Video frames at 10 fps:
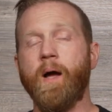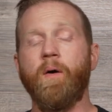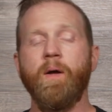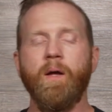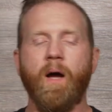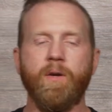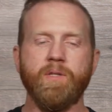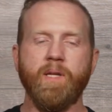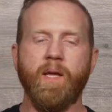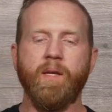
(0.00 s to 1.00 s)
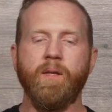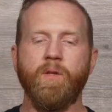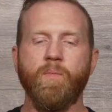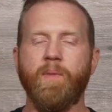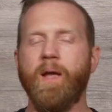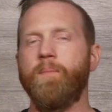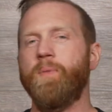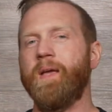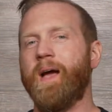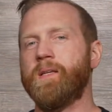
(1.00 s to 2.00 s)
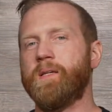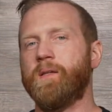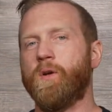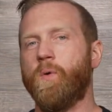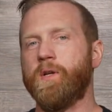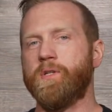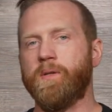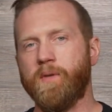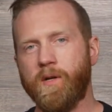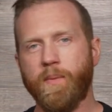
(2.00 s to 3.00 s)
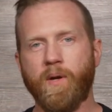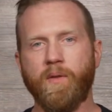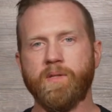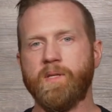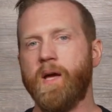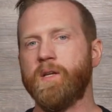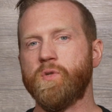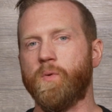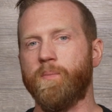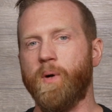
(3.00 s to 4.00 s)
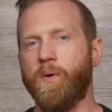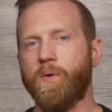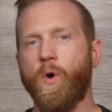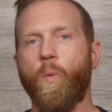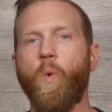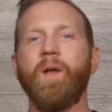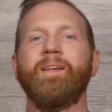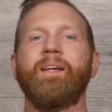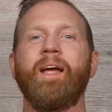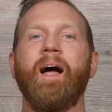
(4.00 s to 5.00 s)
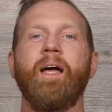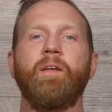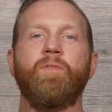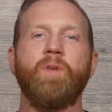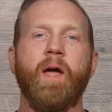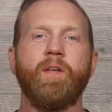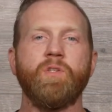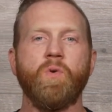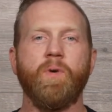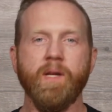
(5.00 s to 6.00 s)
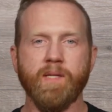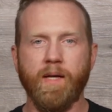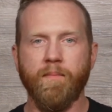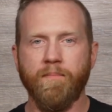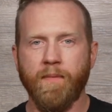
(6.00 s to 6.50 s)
Now, understand you might be asking the question, you hear about all this dinosaur bone, what kind of dinosaur is it?